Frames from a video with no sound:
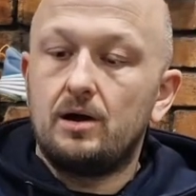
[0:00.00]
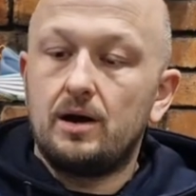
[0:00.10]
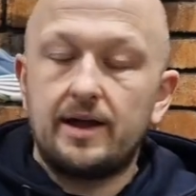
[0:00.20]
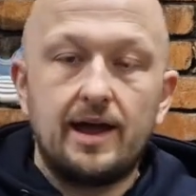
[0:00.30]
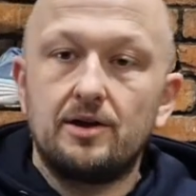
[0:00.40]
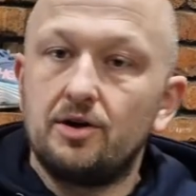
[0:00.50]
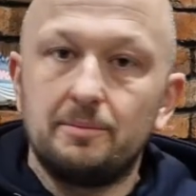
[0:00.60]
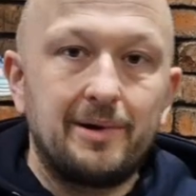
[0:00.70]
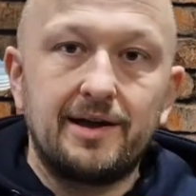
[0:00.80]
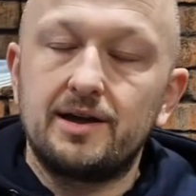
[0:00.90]
Again, on a
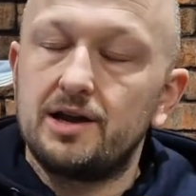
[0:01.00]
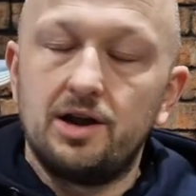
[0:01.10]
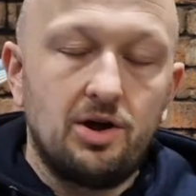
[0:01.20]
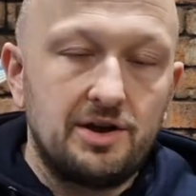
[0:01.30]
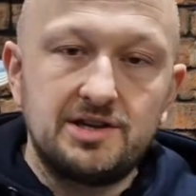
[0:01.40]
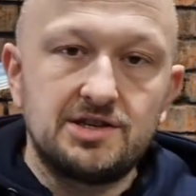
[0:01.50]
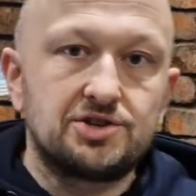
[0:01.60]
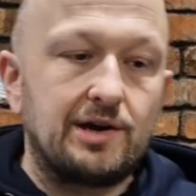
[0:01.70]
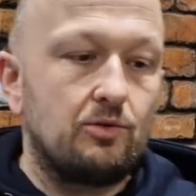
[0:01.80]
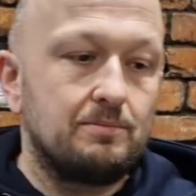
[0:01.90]
bike, a lot easier than
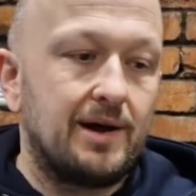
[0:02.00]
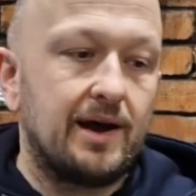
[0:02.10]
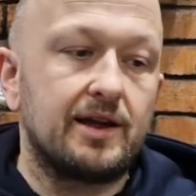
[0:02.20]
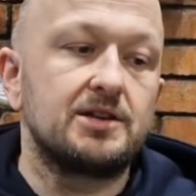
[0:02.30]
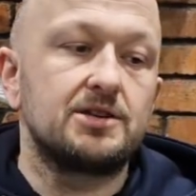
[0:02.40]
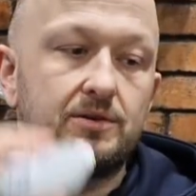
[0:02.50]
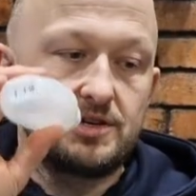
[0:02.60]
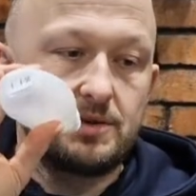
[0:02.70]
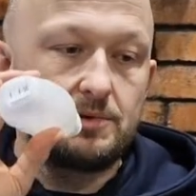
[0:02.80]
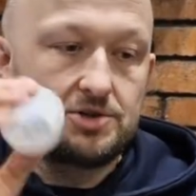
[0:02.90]
trying to open packets. You can
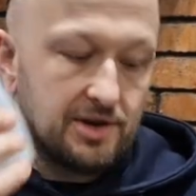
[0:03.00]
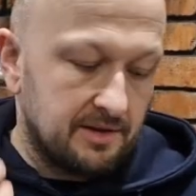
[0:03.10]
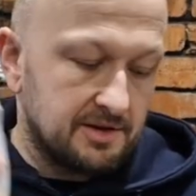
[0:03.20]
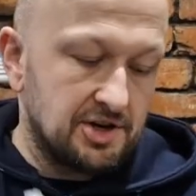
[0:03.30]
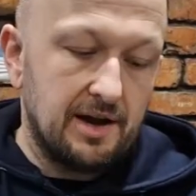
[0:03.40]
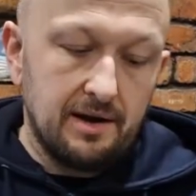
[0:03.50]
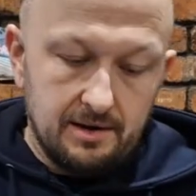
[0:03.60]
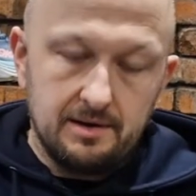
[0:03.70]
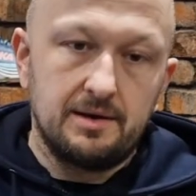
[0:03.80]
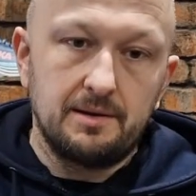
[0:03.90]
simply drink the gel,
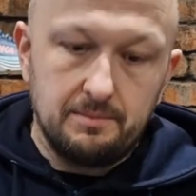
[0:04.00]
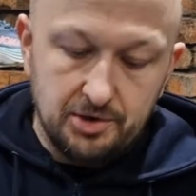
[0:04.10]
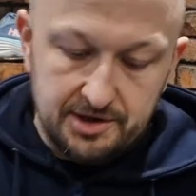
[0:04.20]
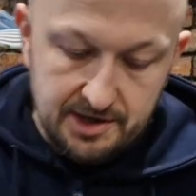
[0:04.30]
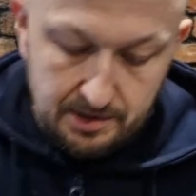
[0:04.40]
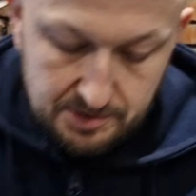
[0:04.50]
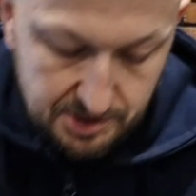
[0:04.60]
put it down.